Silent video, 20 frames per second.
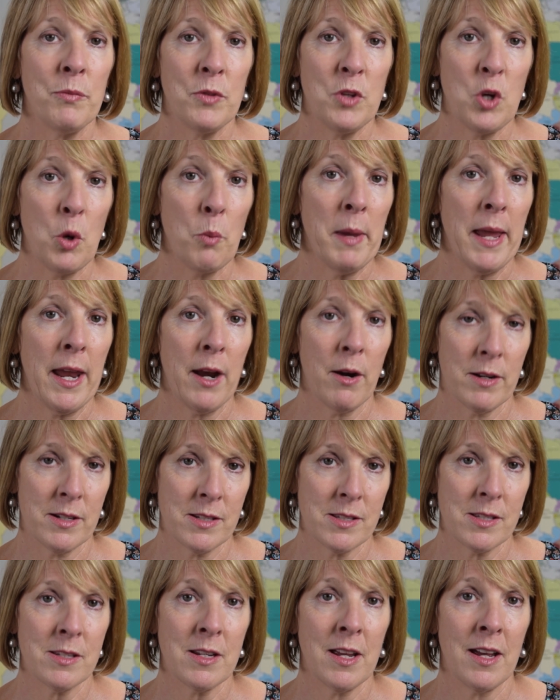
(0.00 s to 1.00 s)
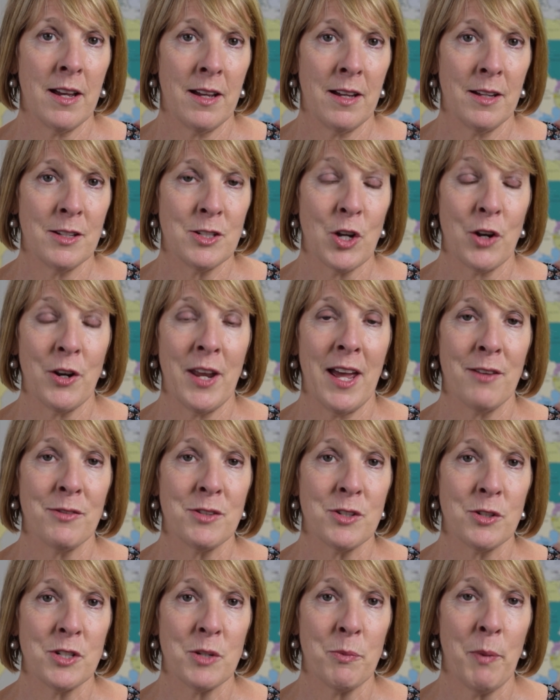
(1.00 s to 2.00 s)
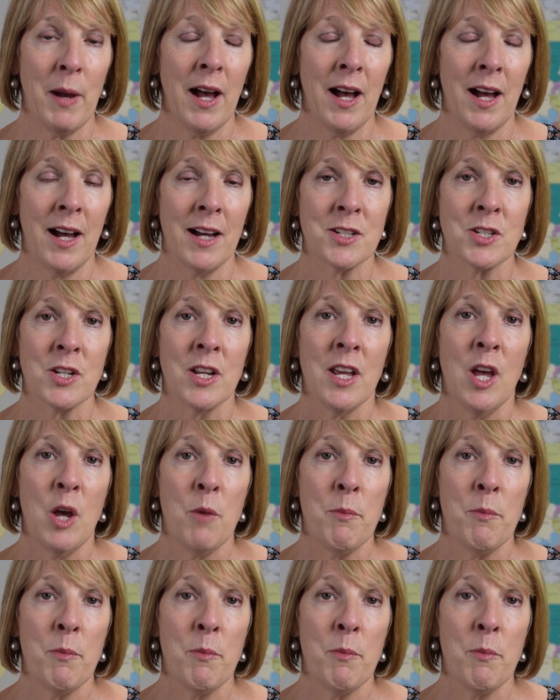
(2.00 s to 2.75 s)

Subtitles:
Your parents don't have to depart,